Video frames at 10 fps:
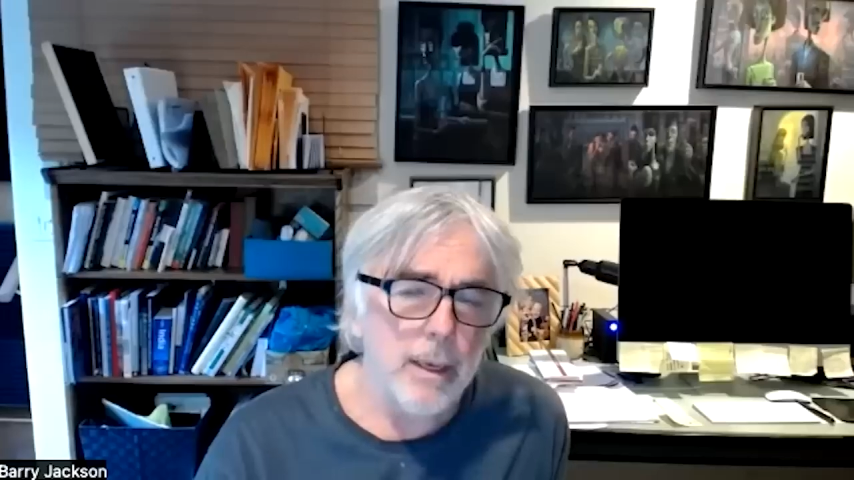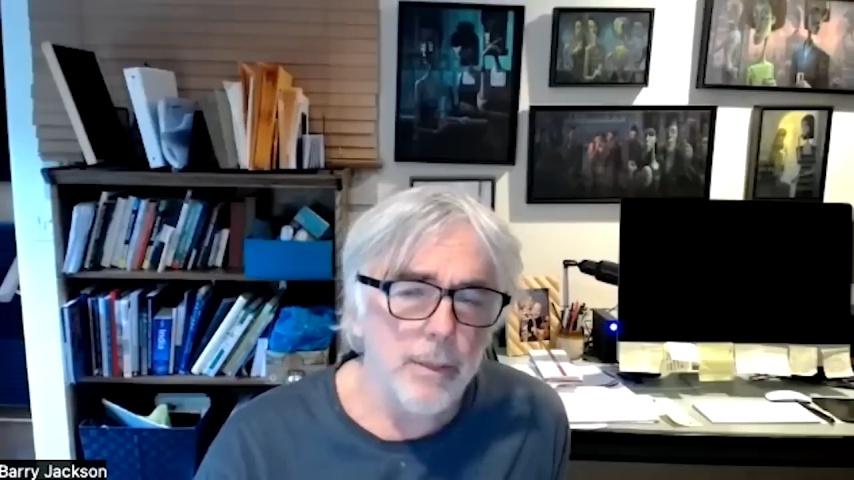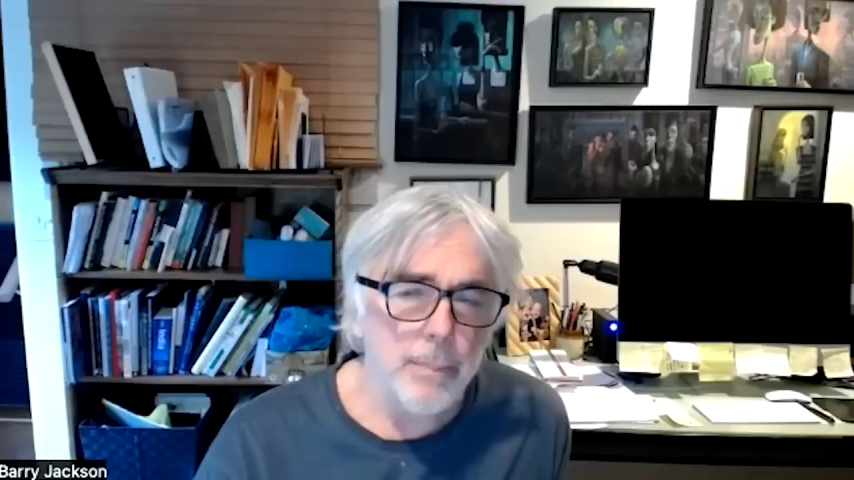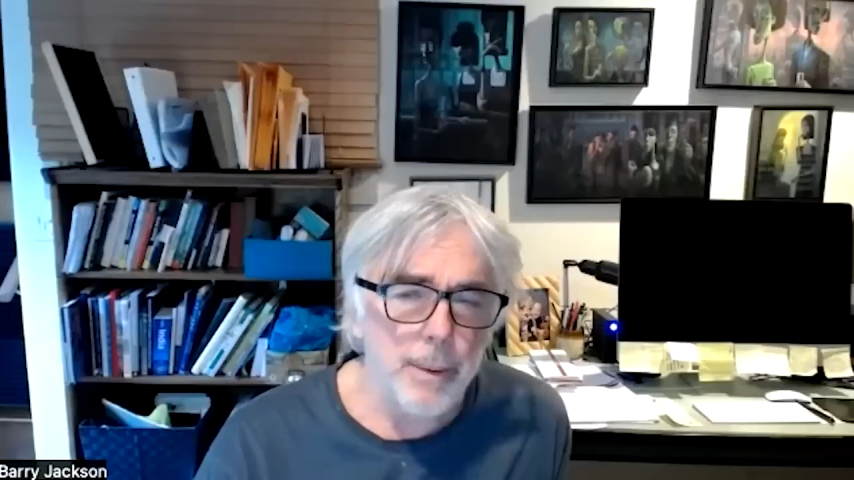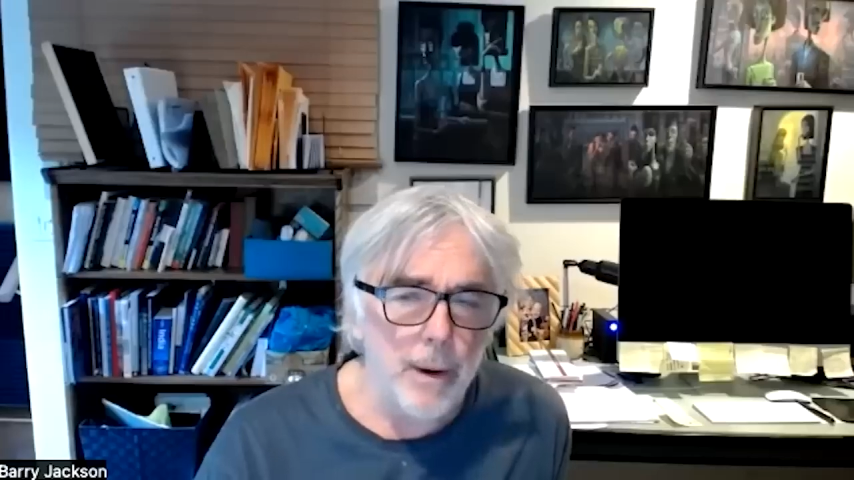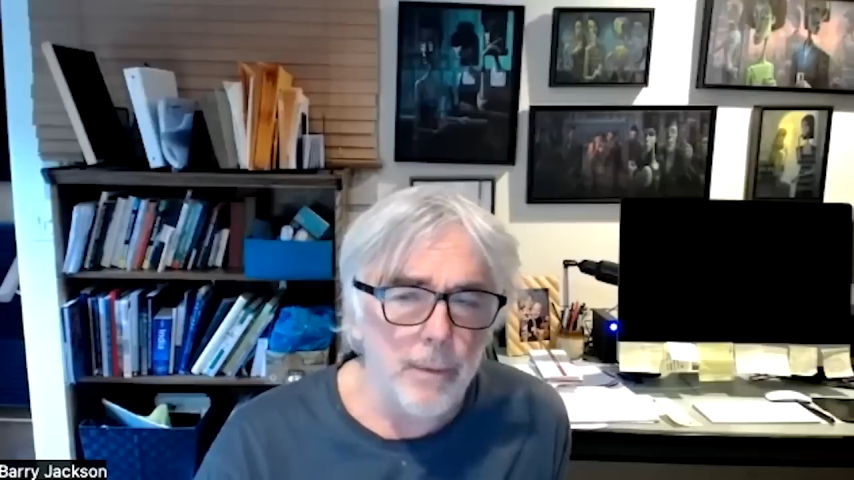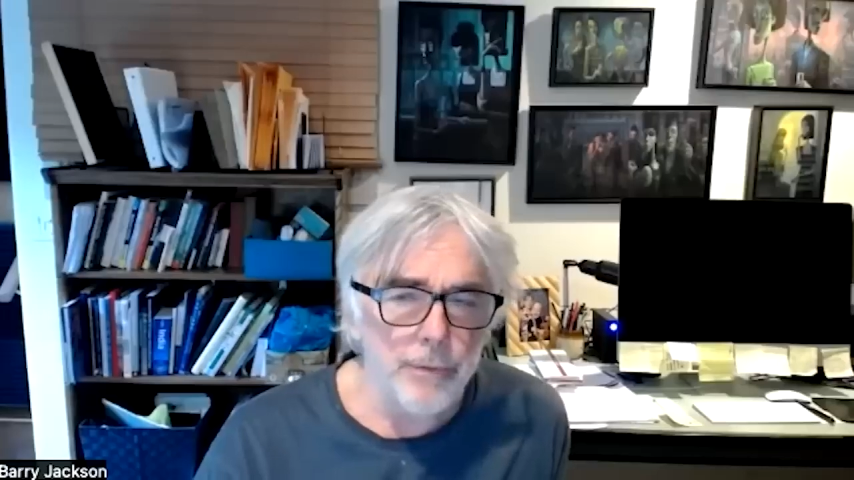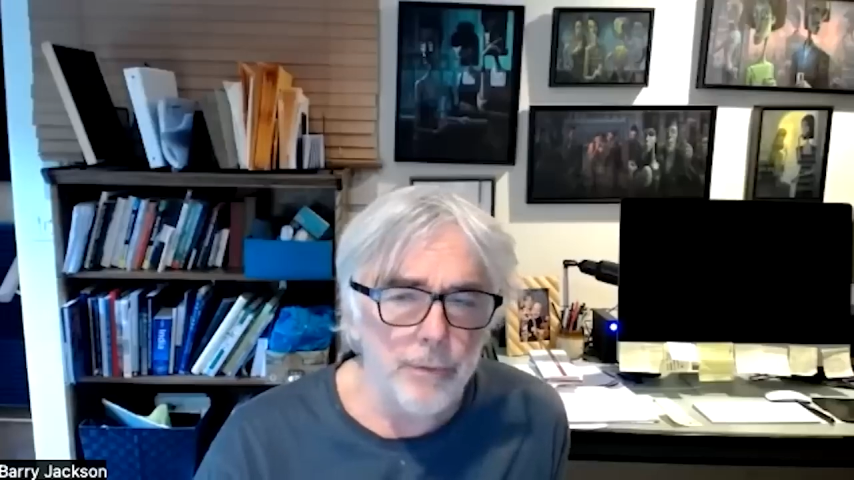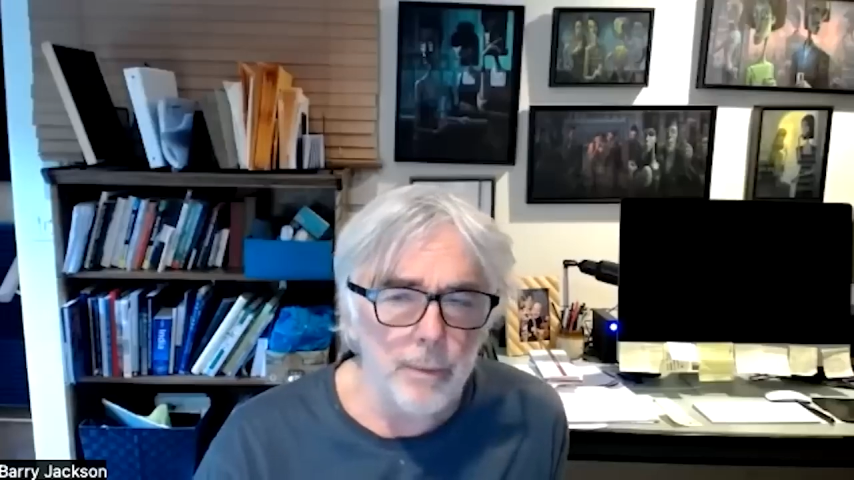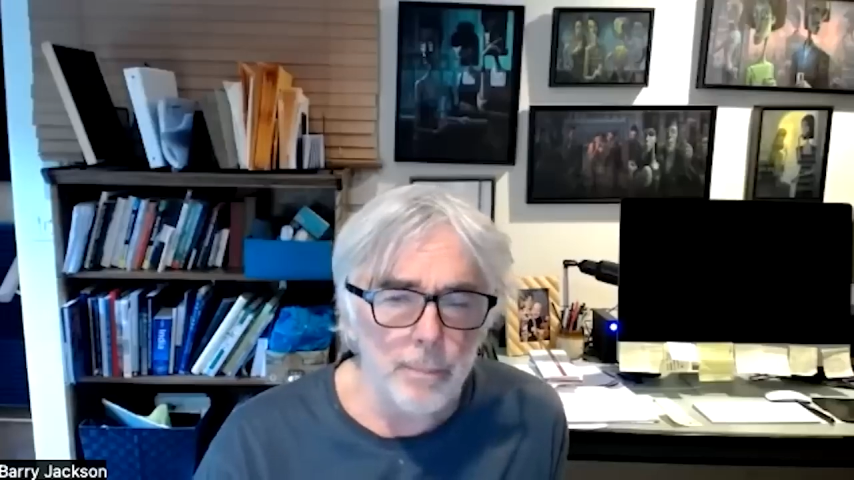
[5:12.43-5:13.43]
the
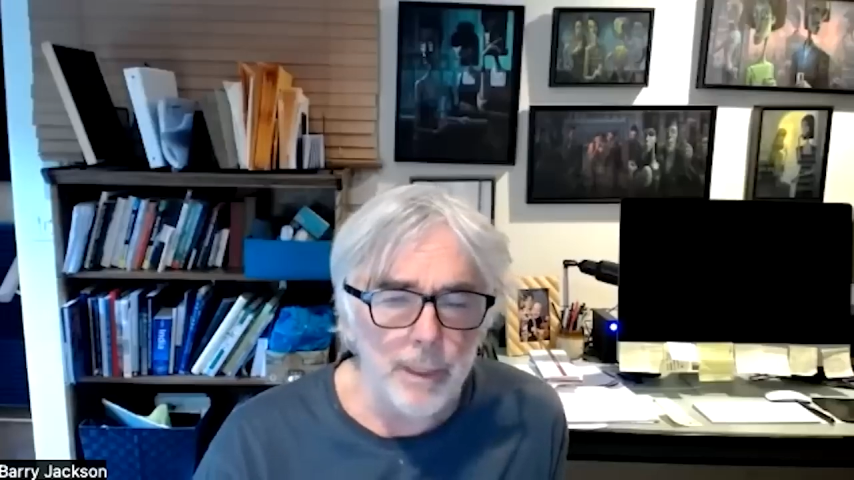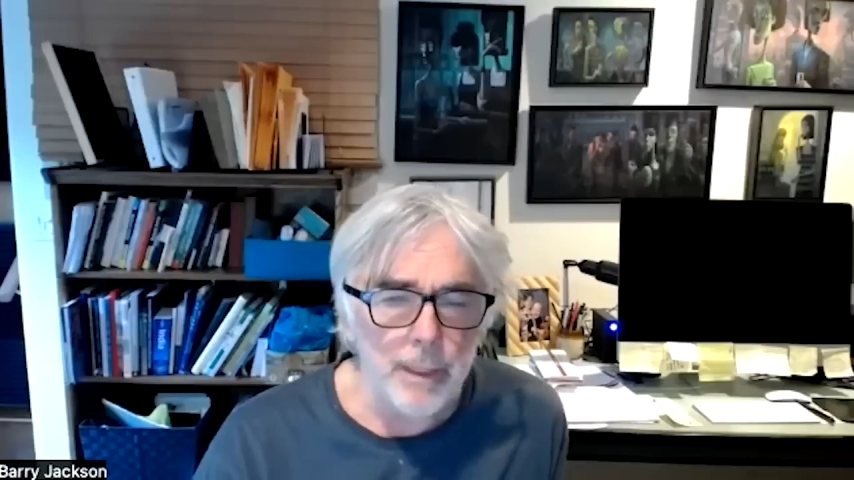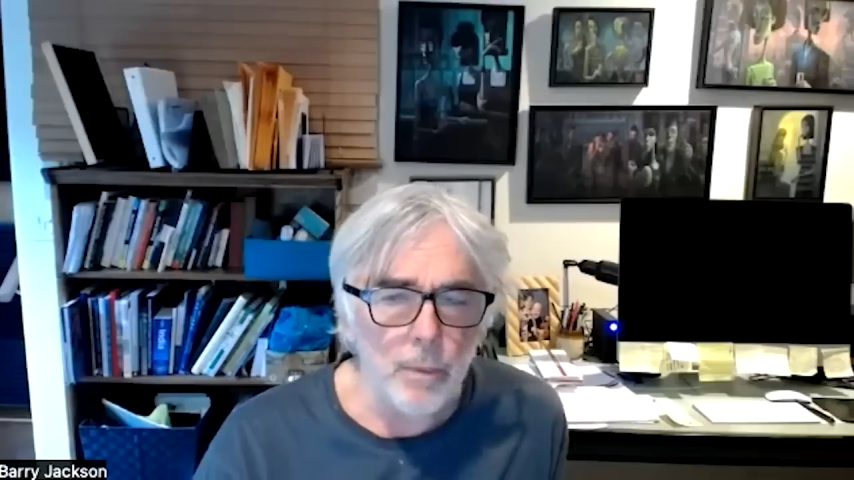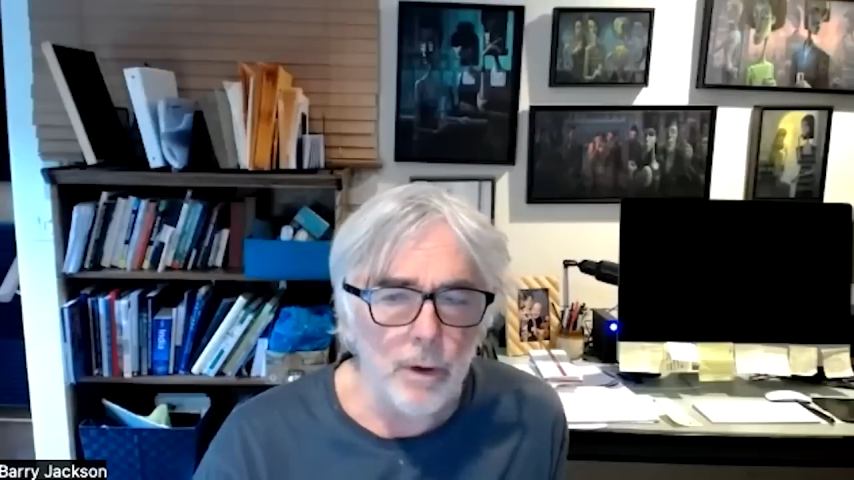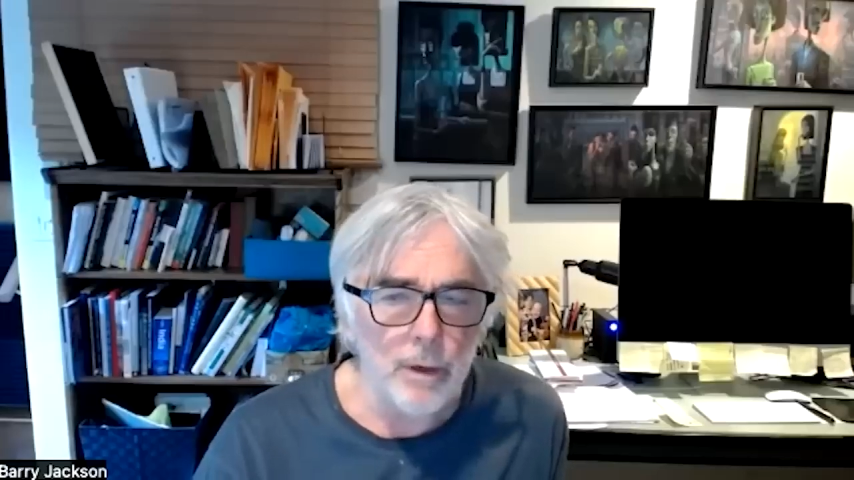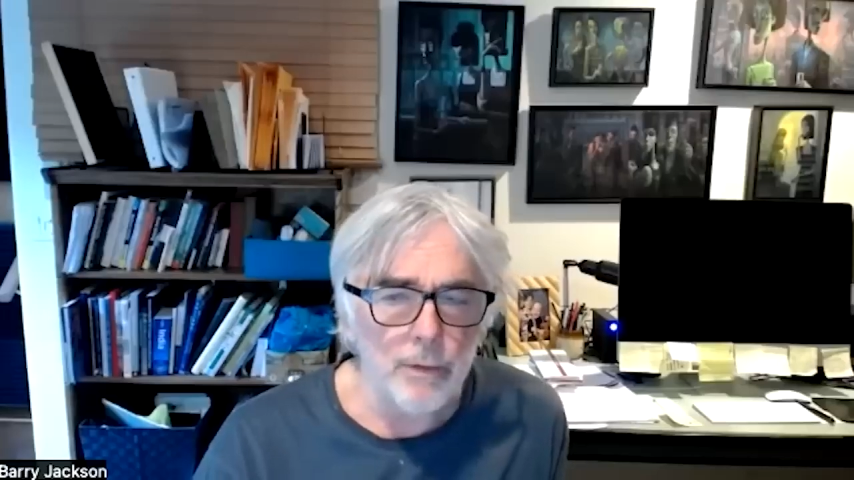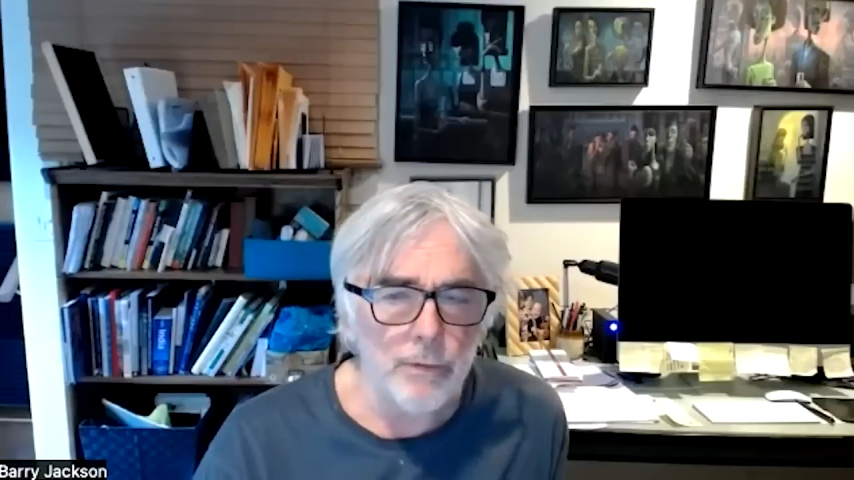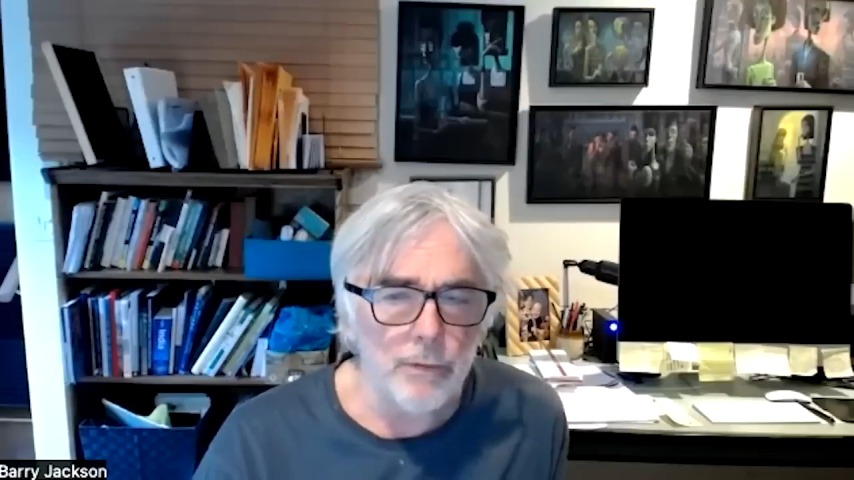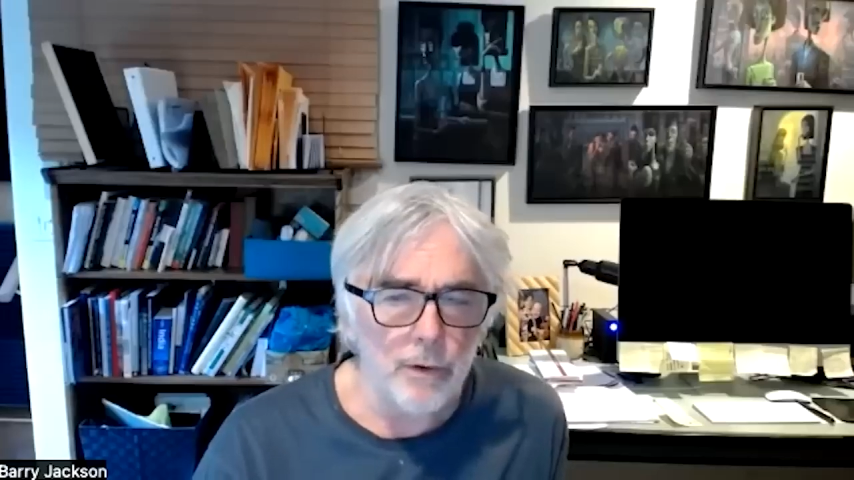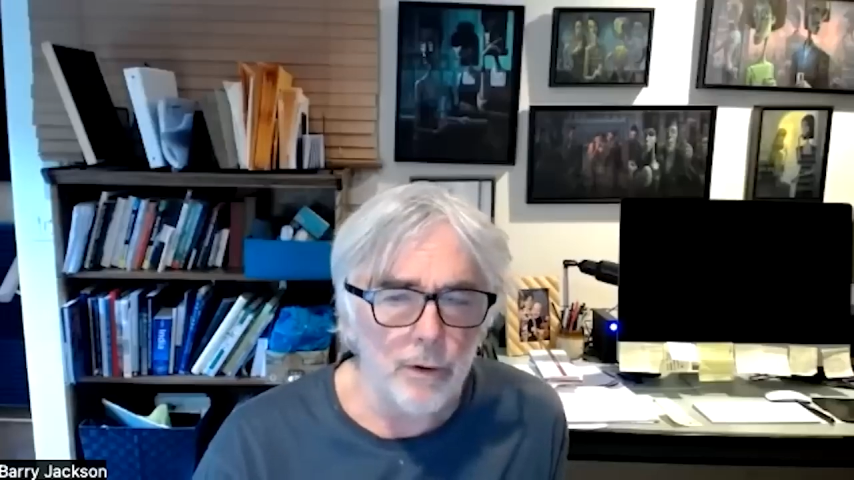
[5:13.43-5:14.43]
powers that be were
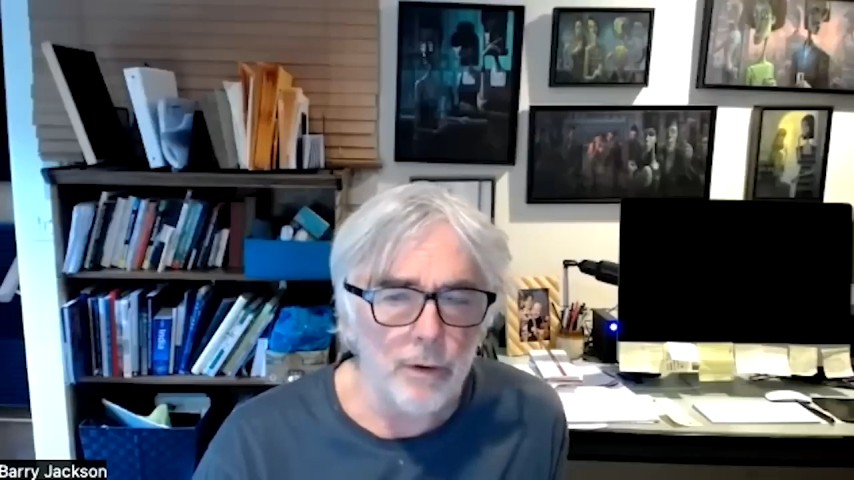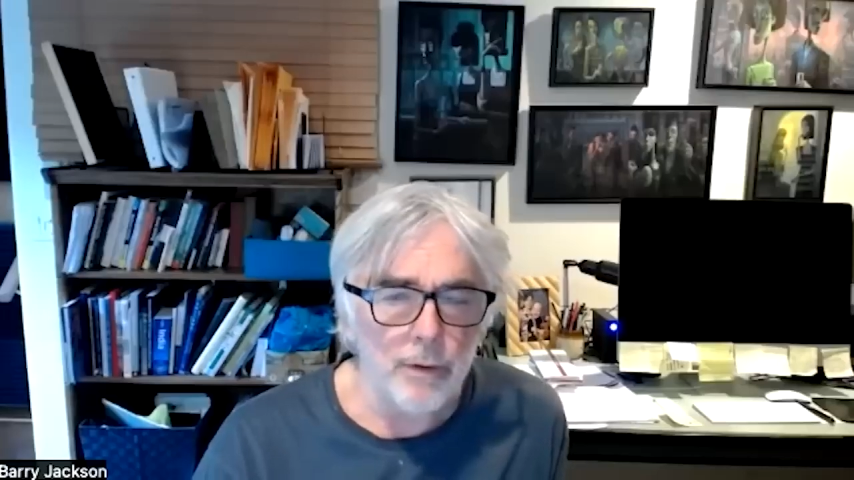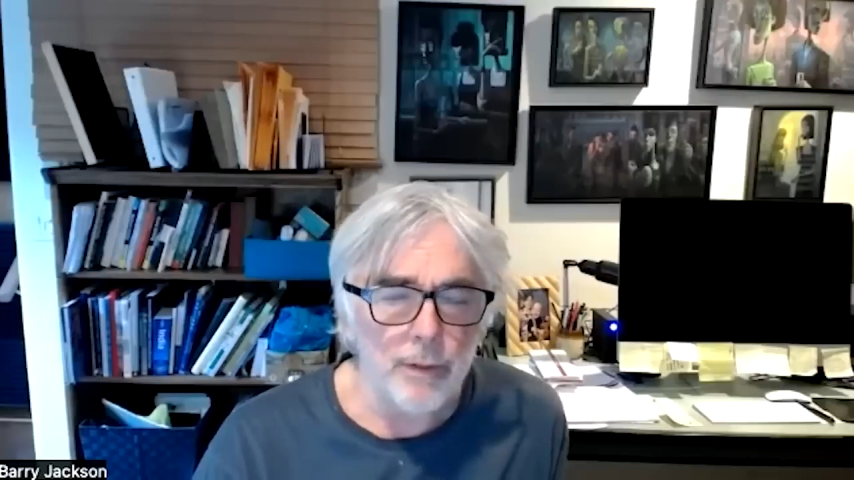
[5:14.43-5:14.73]
concerned